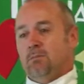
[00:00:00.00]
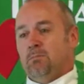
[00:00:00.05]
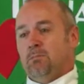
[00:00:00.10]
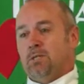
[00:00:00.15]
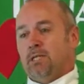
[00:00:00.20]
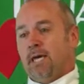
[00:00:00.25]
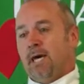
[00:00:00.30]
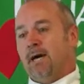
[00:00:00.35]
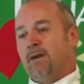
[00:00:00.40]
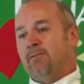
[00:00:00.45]
But
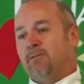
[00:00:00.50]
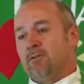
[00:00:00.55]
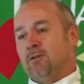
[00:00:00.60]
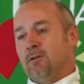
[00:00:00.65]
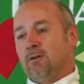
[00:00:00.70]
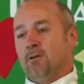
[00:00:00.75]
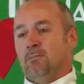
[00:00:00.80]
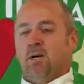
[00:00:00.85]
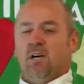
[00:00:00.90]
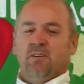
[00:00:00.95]

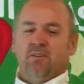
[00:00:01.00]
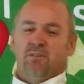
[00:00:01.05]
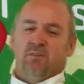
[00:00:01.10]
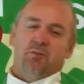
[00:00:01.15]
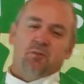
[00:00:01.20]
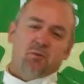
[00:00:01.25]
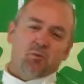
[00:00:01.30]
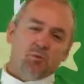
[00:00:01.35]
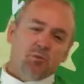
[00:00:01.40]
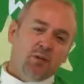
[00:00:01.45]
after about
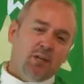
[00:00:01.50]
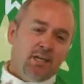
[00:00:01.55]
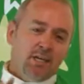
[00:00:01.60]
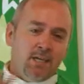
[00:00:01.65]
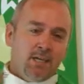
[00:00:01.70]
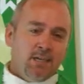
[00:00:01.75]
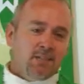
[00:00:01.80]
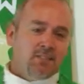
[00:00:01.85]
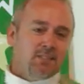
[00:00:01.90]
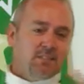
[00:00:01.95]

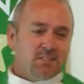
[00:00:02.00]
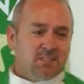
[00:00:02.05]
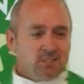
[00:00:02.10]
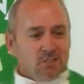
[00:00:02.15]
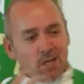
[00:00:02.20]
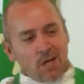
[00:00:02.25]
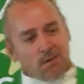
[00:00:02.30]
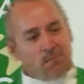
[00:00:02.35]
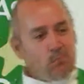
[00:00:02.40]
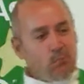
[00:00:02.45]
three
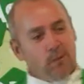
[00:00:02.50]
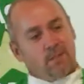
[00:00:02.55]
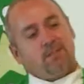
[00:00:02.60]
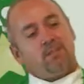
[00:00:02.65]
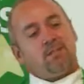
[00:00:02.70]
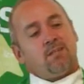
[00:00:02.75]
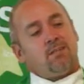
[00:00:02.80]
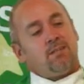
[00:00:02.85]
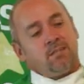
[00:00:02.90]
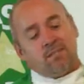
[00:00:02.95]
somewhat
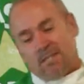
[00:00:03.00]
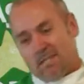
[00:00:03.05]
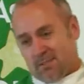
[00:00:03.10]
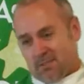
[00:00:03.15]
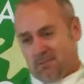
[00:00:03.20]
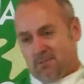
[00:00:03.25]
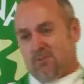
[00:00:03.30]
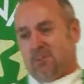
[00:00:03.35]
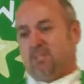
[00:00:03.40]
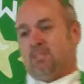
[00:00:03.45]

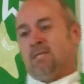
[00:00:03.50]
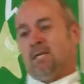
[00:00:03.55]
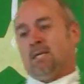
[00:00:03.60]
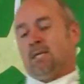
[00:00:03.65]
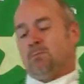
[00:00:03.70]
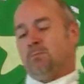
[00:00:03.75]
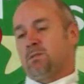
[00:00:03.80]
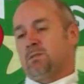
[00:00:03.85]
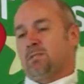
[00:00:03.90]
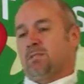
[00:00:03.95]
successful
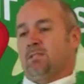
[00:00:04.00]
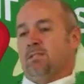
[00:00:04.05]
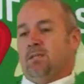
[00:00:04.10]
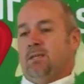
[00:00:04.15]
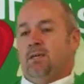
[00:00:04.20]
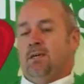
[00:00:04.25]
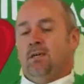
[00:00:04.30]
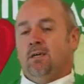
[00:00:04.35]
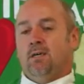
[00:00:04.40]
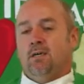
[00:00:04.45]
attempts,
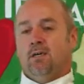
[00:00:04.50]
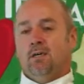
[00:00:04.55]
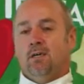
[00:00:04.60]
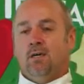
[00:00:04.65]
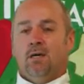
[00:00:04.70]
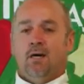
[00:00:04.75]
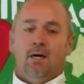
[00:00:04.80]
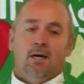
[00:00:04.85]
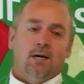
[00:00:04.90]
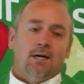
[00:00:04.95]

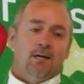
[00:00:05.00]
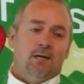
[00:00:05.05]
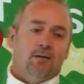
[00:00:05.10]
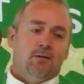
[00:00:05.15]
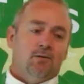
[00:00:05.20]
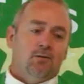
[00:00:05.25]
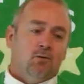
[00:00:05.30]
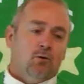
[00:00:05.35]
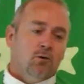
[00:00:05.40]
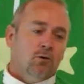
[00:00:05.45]

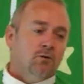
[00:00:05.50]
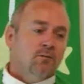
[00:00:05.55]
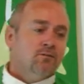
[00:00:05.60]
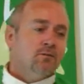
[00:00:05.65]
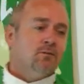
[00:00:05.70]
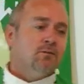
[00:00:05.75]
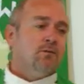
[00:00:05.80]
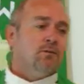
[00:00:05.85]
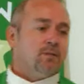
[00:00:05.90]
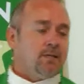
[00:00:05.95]

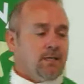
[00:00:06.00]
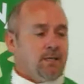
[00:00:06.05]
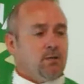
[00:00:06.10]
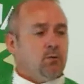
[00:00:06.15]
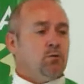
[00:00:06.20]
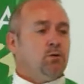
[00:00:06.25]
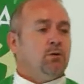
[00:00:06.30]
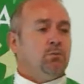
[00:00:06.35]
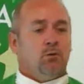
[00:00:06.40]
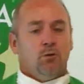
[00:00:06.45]
Orville and
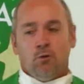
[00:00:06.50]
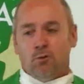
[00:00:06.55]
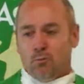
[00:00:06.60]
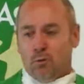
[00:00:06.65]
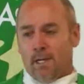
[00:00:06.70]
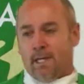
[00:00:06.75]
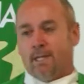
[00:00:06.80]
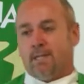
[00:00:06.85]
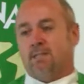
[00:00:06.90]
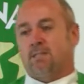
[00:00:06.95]
Wilbur
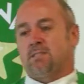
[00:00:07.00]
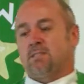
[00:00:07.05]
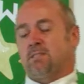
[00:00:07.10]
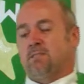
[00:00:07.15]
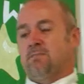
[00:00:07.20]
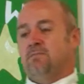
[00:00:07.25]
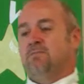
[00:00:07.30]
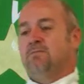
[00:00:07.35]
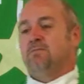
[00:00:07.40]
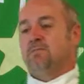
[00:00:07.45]

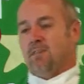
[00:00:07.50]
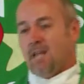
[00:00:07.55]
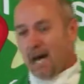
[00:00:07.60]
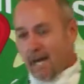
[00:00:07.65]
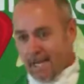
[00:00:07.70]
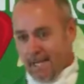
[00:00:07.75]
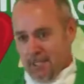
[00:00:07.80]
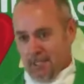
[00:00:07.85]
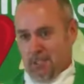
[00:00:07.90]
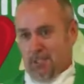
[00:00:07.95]
Wright's
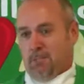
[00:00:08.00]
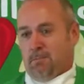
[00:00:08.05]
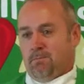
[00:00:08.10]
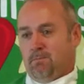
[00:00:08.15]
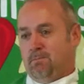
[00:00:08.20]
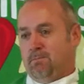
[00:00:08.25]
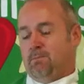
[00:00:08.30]
Flyer